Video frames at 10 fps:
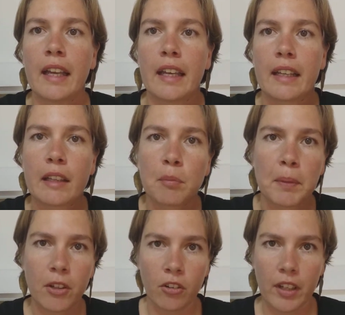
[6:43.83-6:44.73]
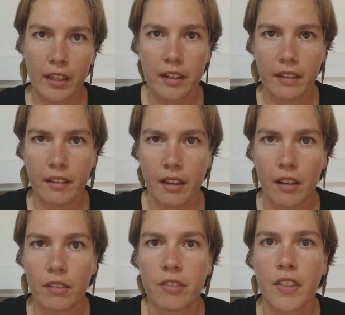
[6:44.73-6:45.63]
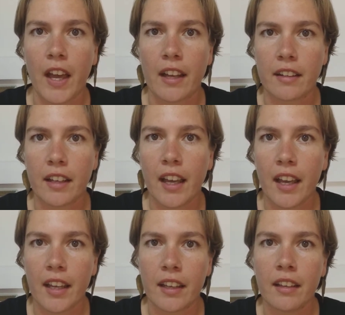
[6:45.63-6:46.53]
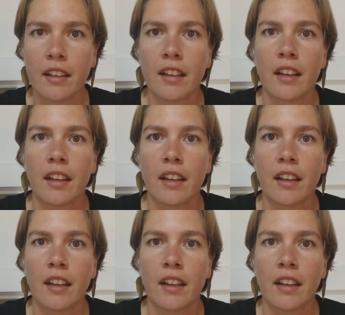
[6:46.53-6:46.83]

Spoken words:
experience of that day,